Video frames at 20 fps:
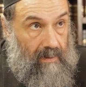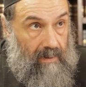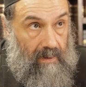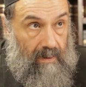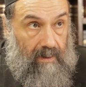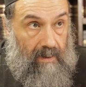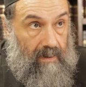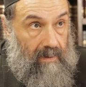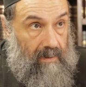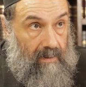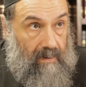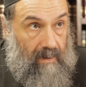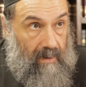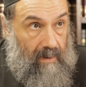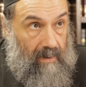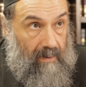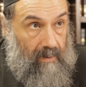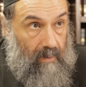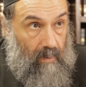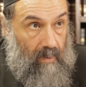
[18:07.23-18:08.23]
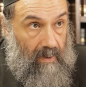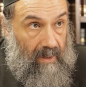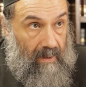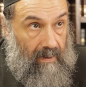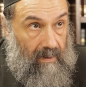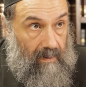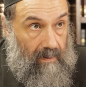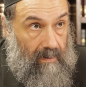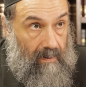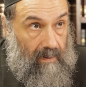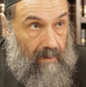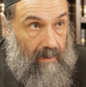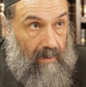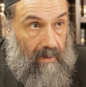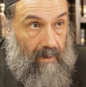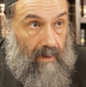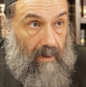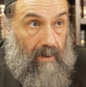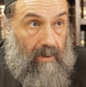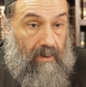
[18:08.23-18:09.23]
They didn't take it away.
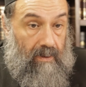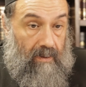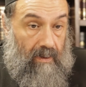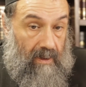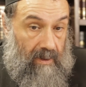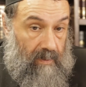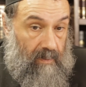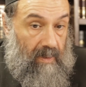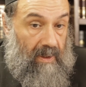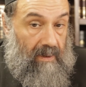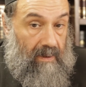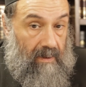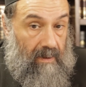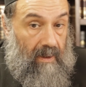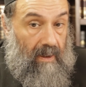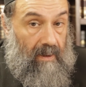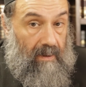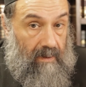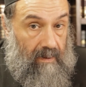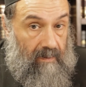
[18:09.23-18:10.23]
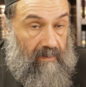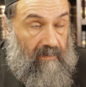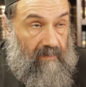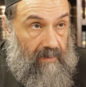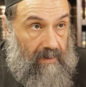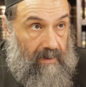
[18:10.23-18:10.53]
So I spent the night in a